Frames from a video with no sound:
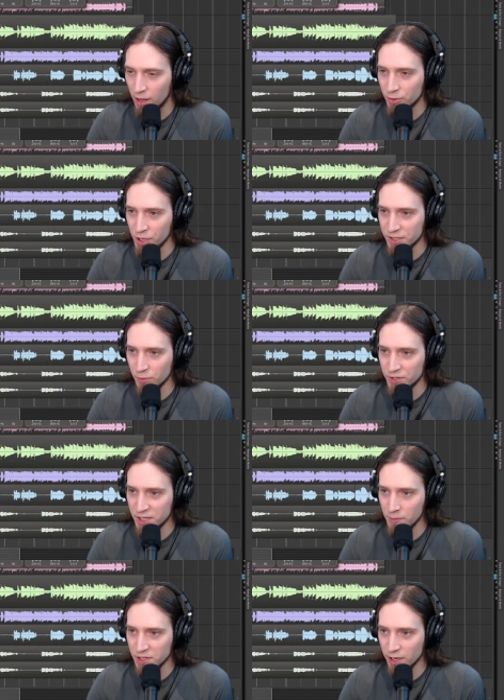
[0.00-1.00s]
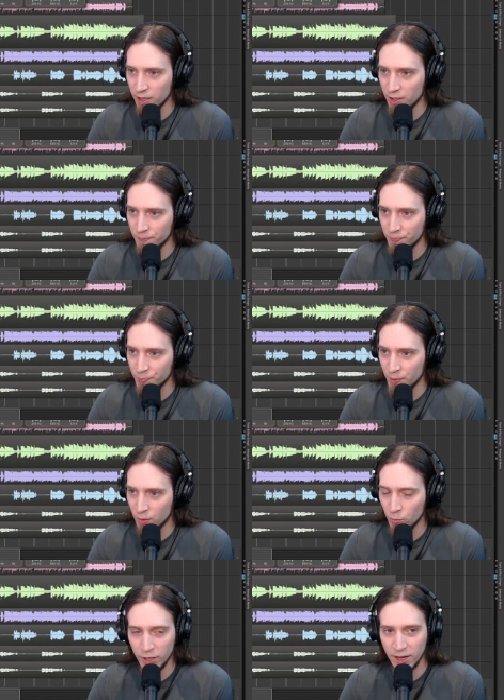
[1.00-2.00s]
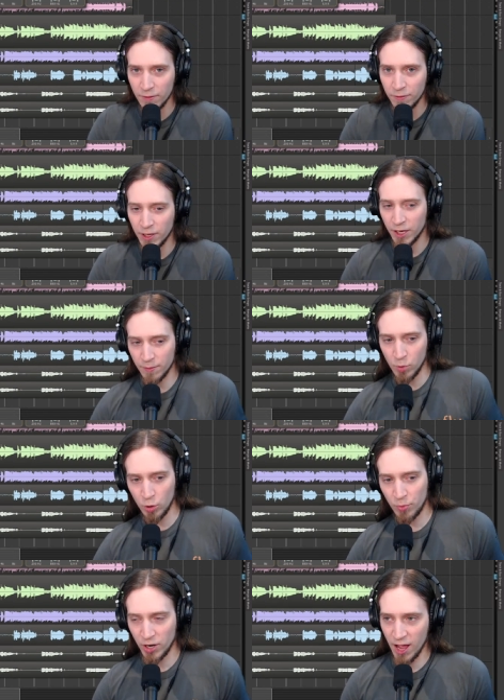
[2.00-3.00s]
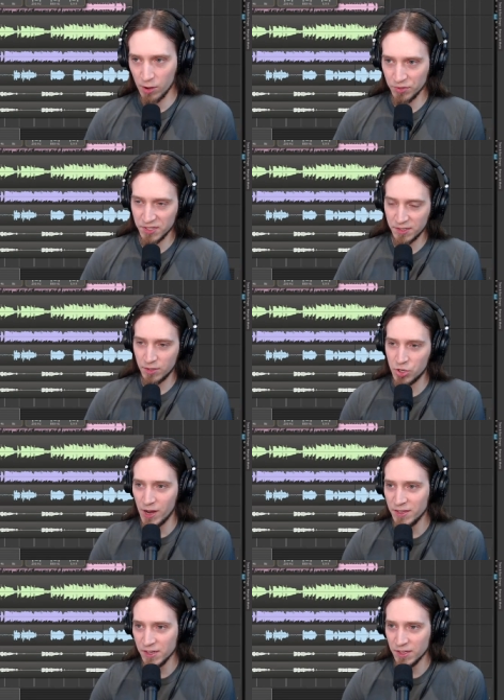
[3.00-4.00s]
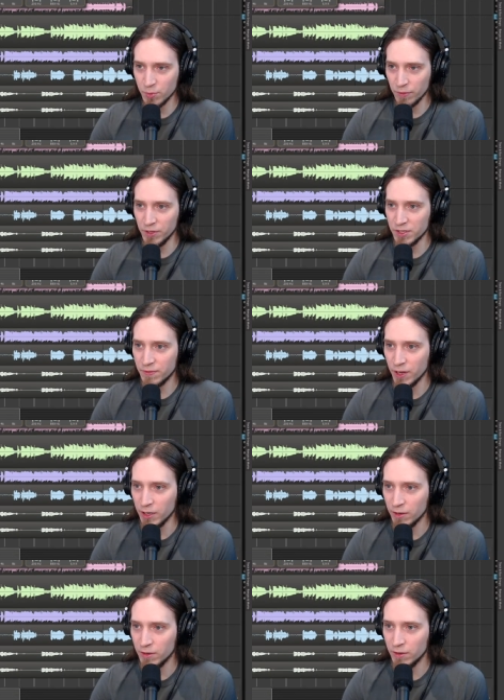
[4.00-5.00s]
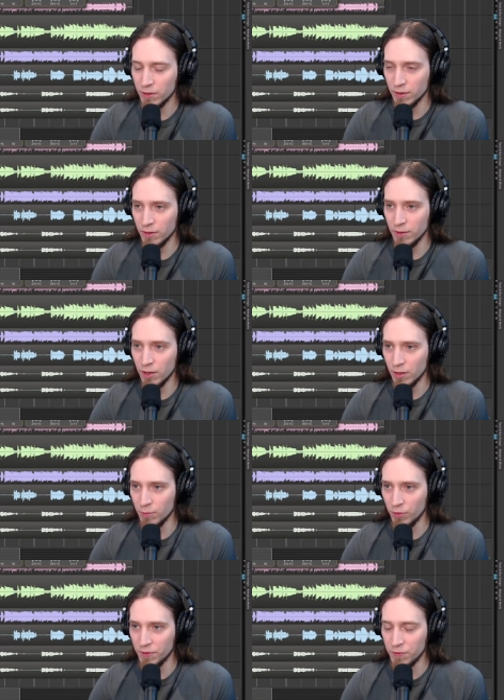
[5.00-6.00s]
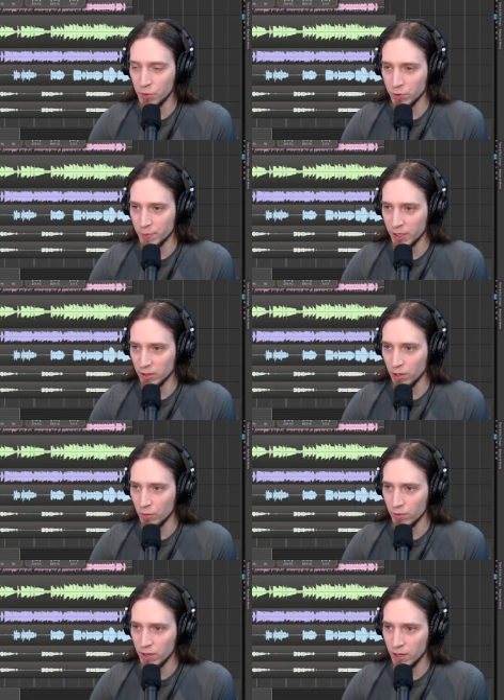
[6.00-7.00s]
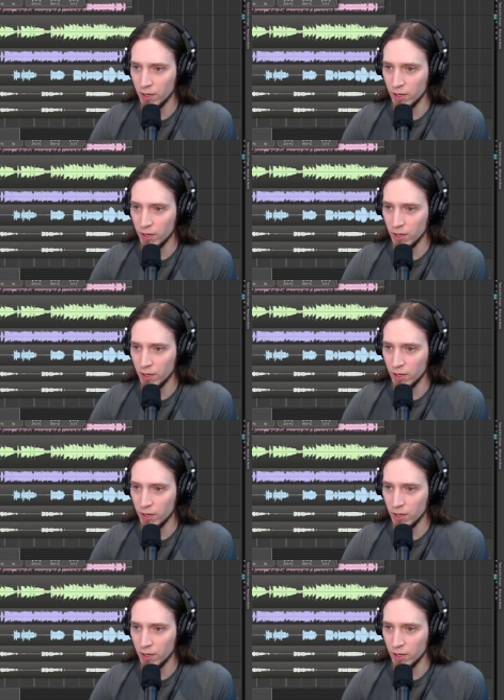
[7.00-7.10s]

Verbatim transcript: Okay, so it seems like we have like more pronounced transients with this thing, uh, with the fuse being low.